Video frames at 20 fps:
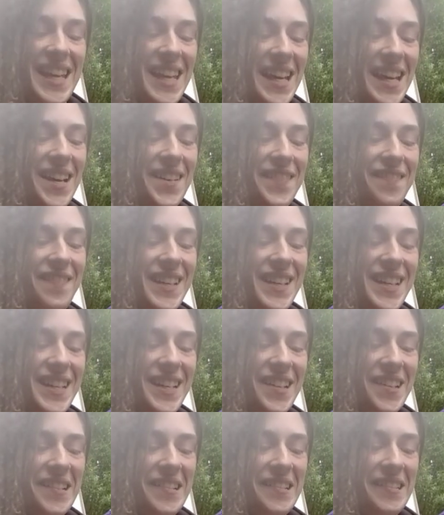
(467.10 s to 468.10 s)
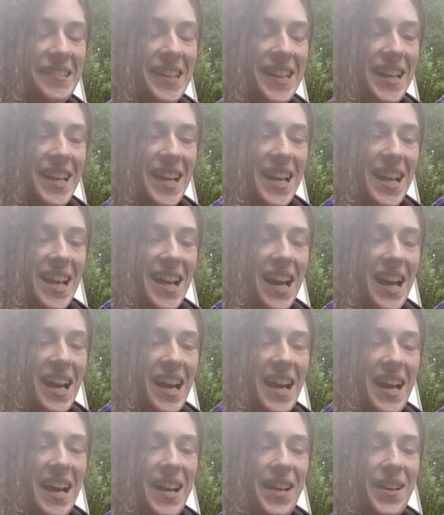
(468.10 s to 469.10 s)
official,
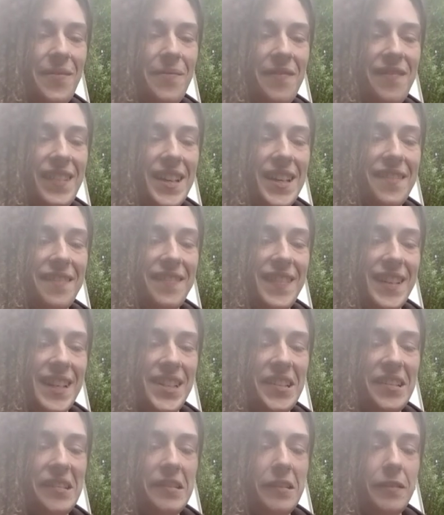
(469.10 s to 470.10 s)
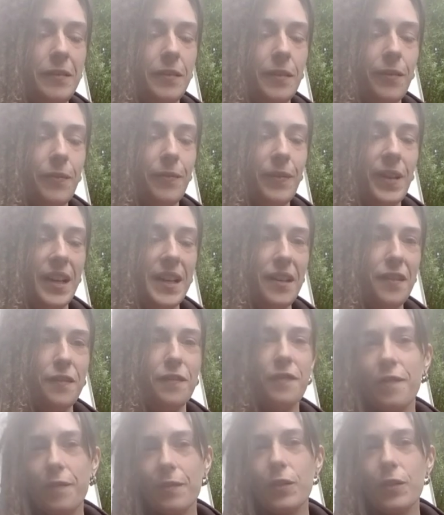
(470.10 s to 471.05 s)
the official kind of